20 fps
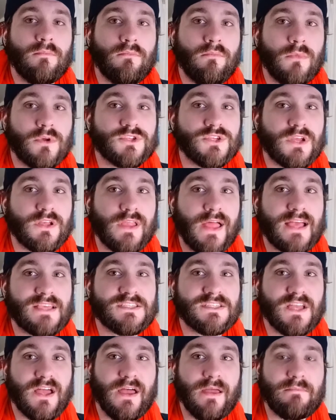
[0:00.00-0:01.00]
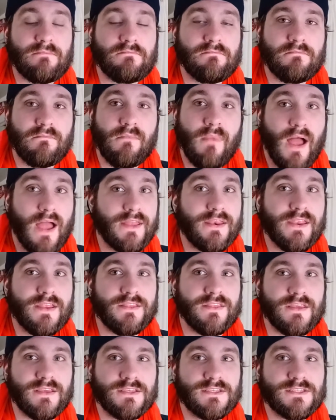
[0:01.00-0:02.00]
Much like last time, I need
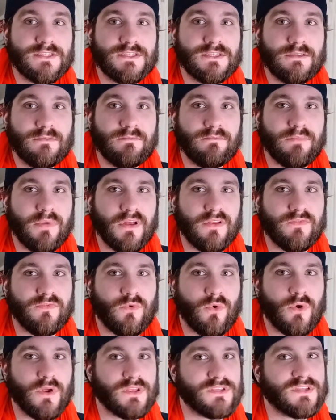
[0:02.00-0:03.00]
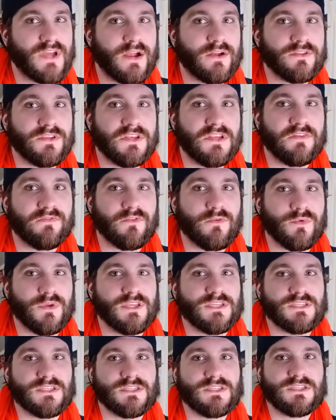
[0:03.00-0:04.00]
this, but for entirely different
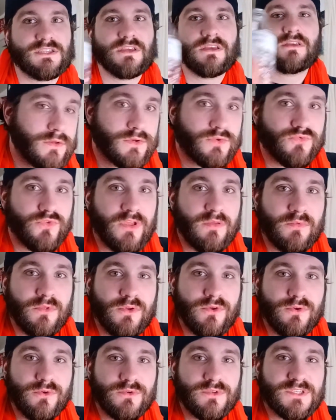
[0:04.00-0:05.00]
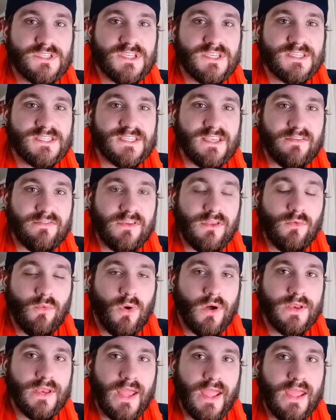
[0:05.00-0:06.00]
reasons. Dream lose
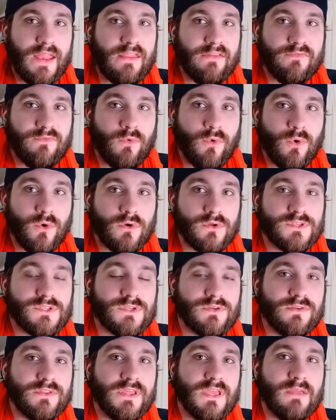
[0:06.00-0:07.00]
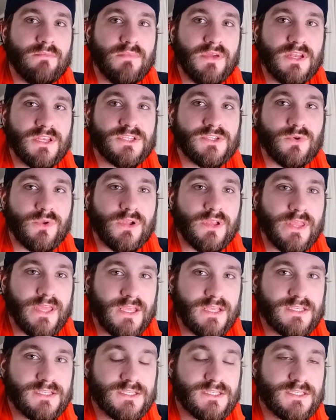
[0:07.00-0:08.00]
71 to 84 to the Minnesota
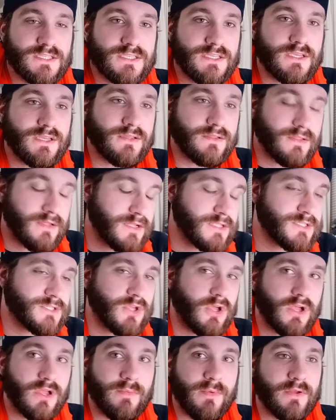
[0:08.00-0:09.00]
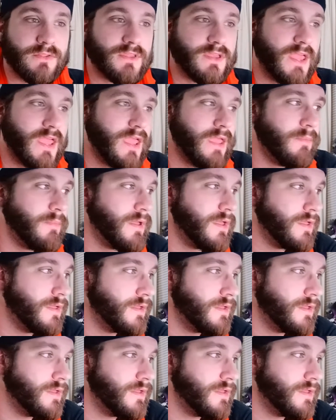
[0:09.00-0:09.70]
Lynx. Let's talk about the game.